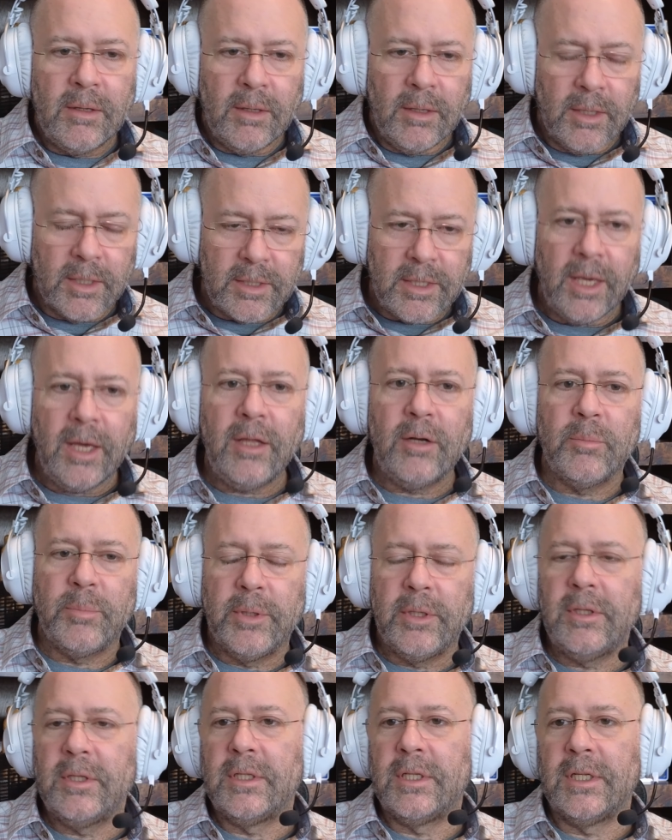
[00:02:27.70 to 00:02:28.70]

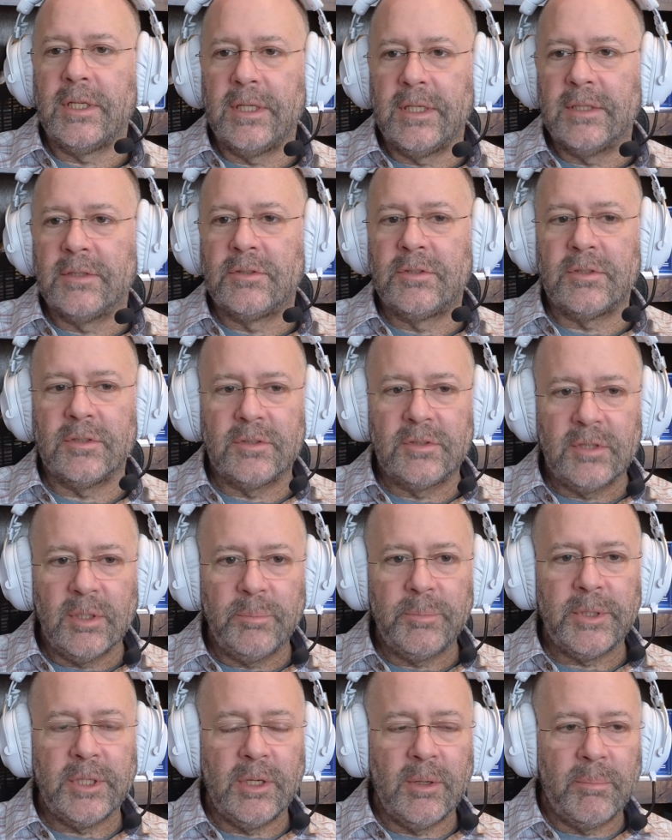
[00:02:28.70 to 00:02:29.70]
Accountability is
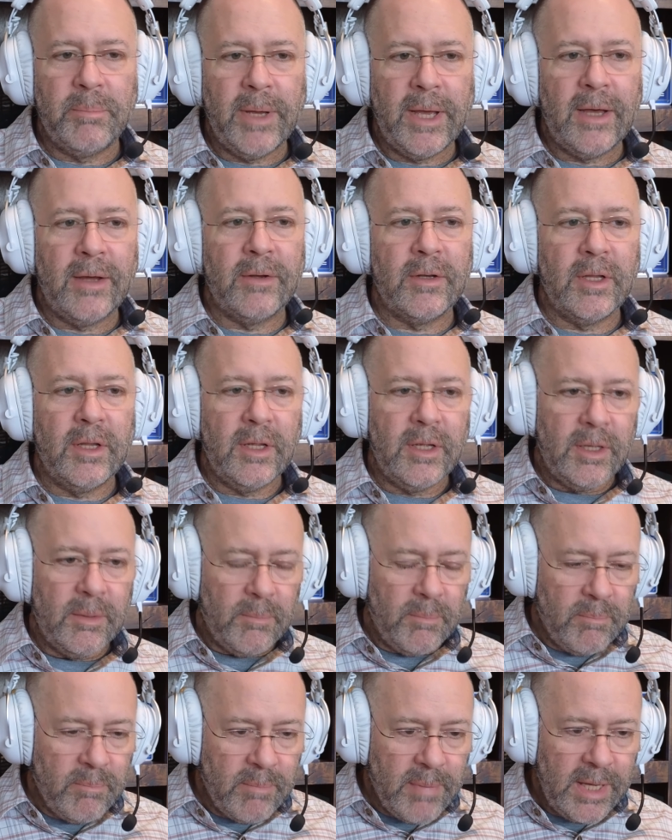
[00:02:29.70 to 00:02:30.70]
simply about
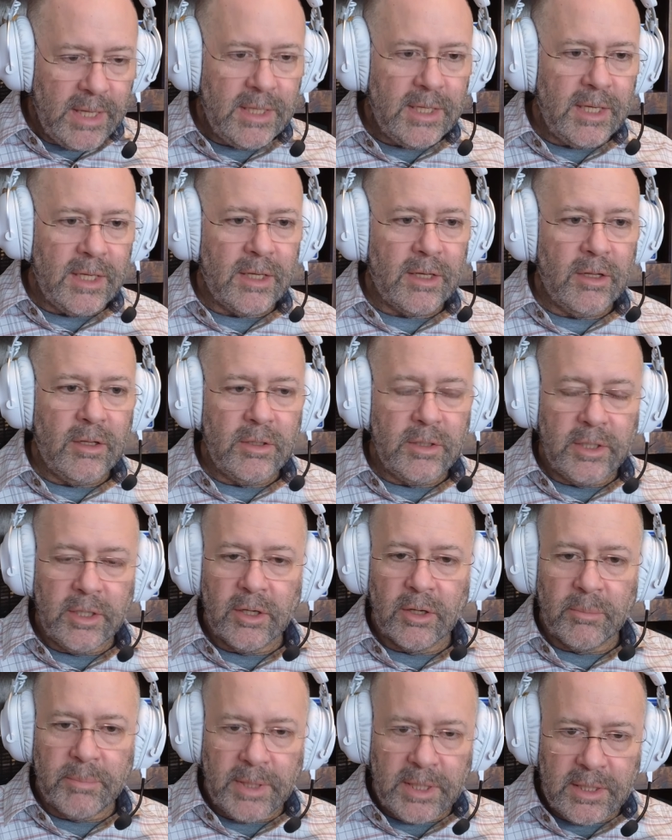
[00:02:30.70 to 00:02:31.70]
making clear,
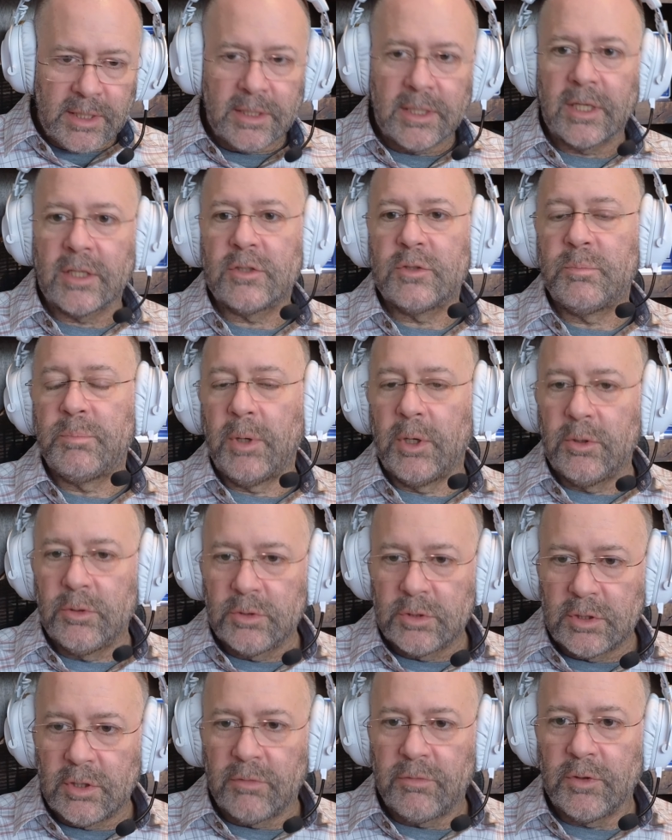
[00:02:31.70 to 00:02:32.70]
making
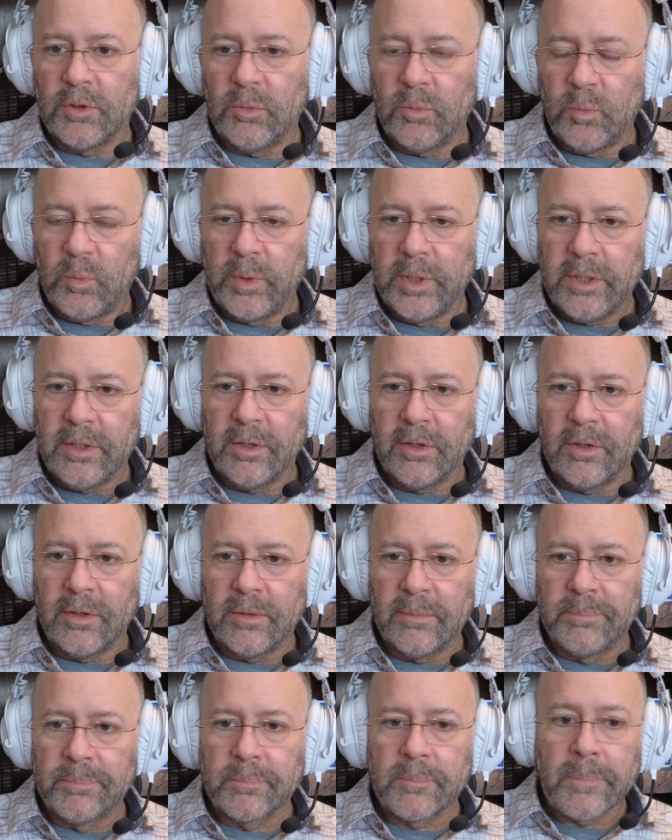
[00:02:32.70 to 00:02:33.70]
exposed, if you will,
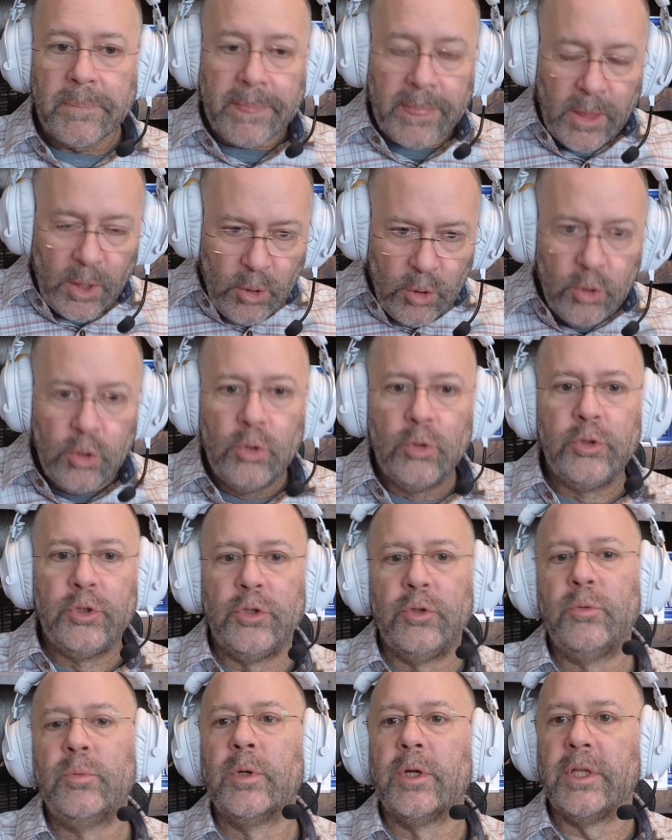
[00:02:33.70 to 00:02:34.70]
who
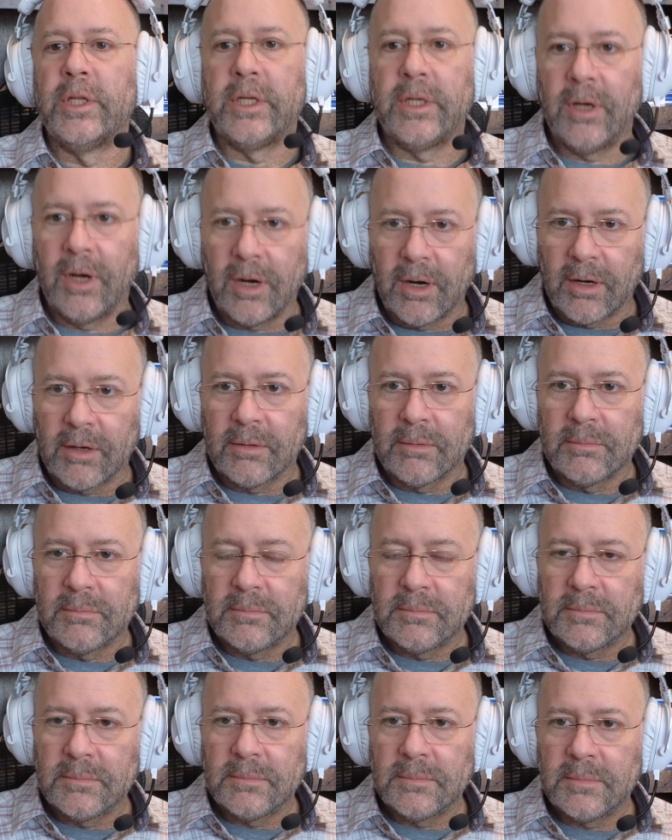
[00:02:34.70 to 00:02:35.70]
you really are
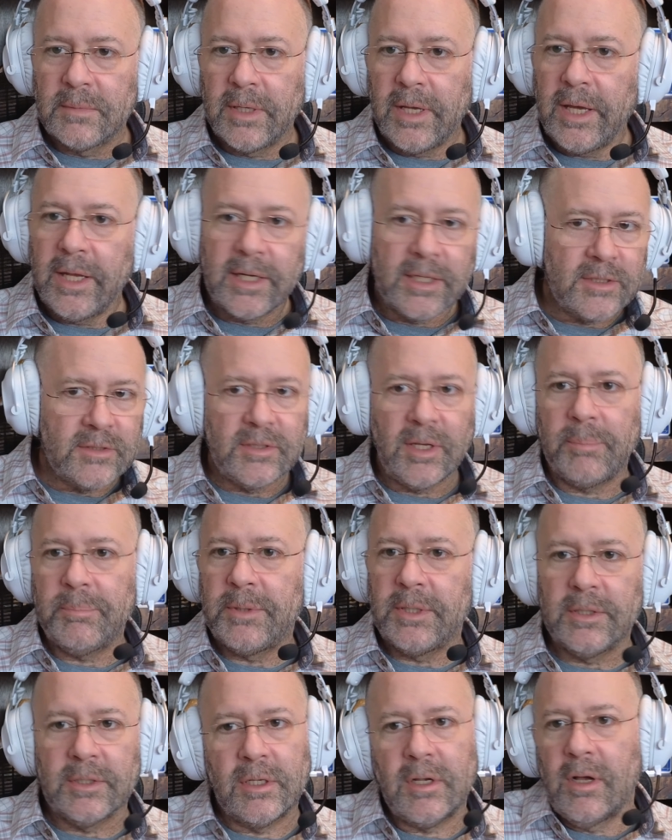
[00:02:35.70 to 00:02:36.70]
and
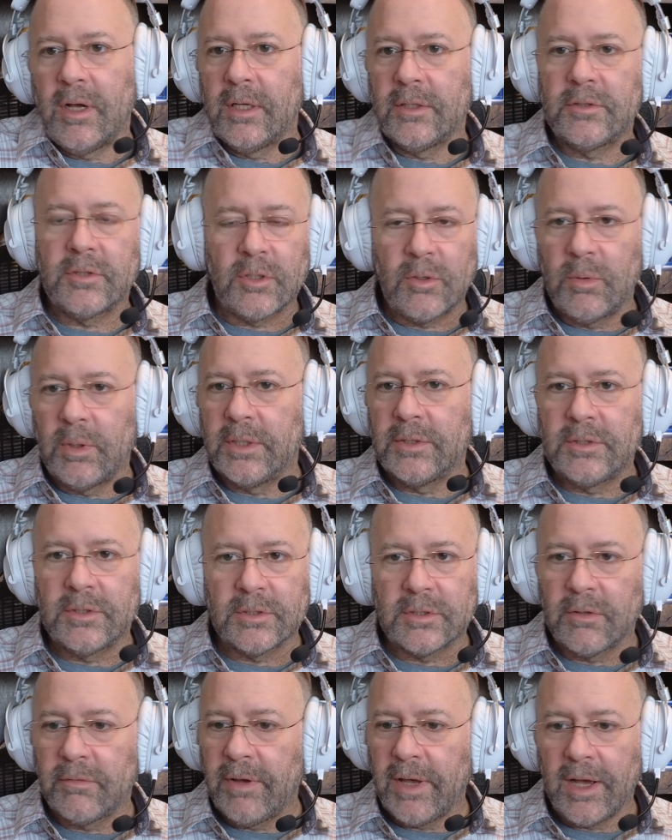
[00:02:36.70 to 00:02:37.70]
accepting the consequences
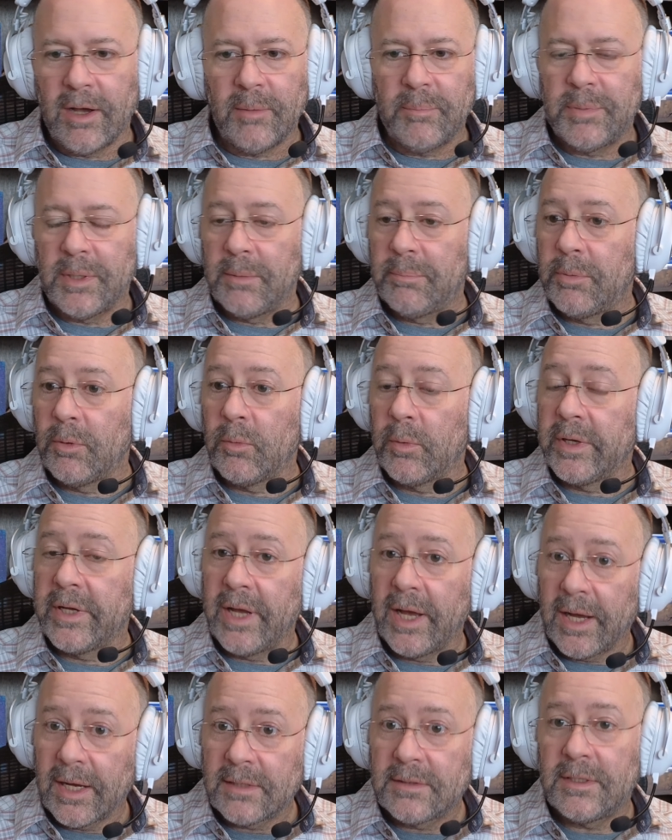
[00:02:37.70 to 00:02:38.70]
of how people
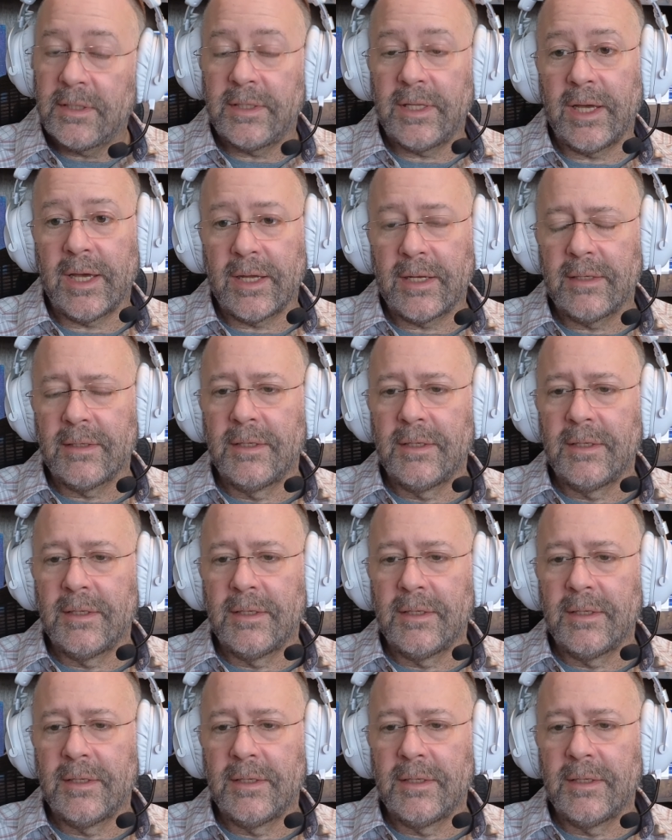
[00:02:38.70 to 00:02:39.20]
react to that.